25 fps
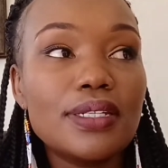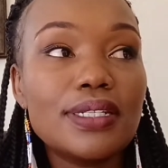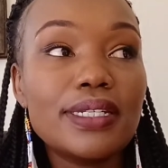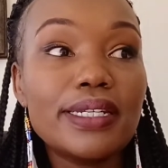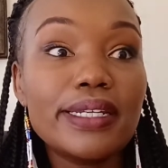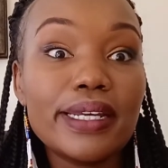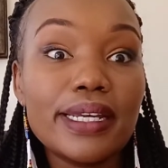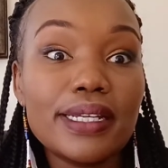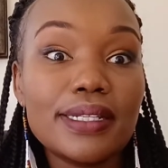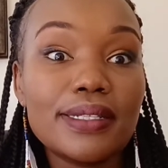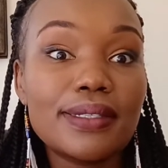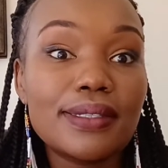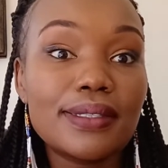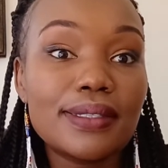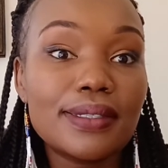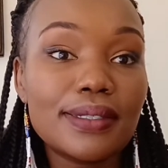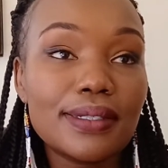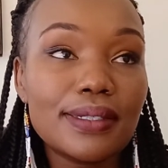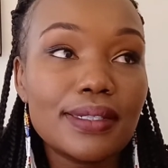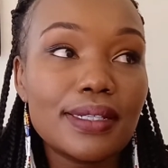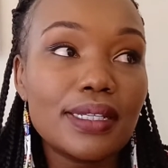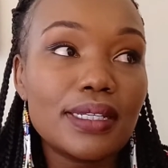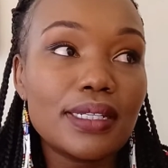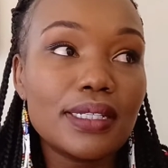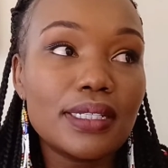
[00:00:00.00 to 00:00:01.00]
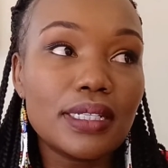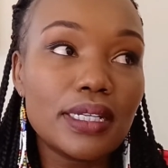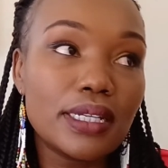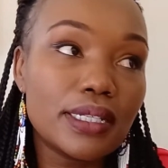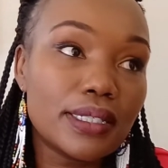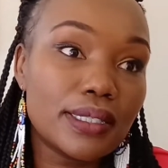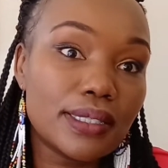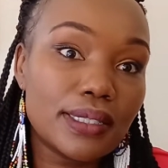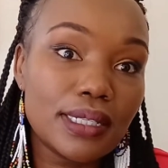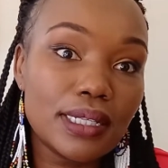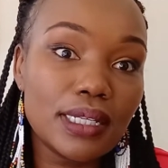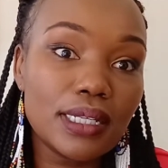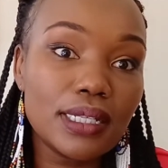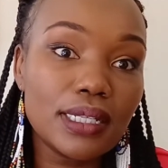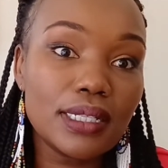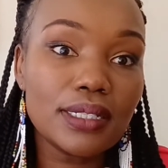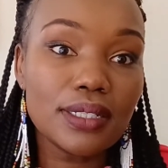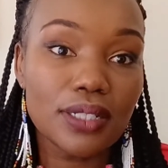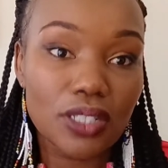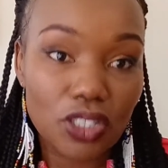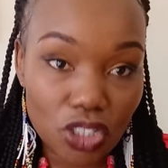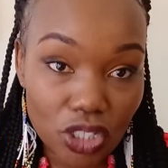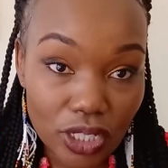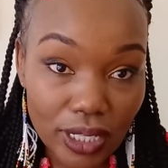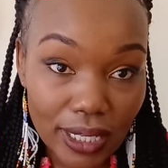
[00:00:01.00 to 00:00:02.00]
TSC
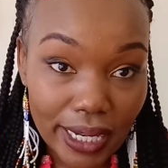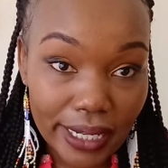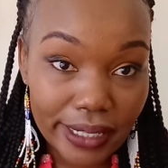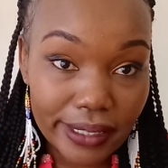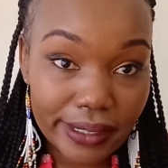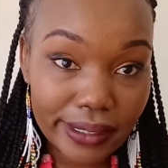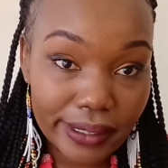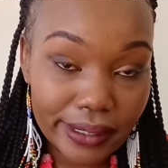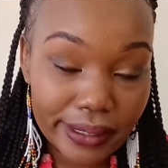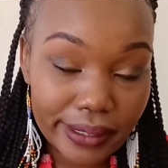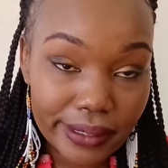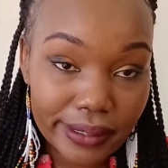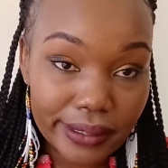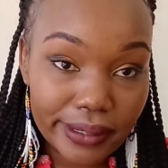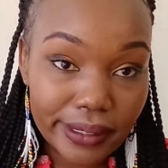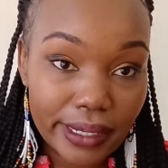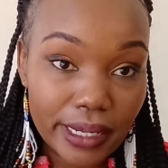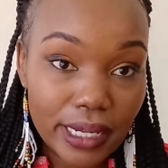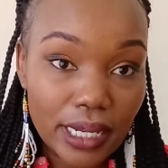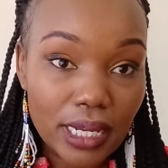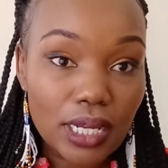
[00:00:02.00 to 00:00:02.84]
teaching license.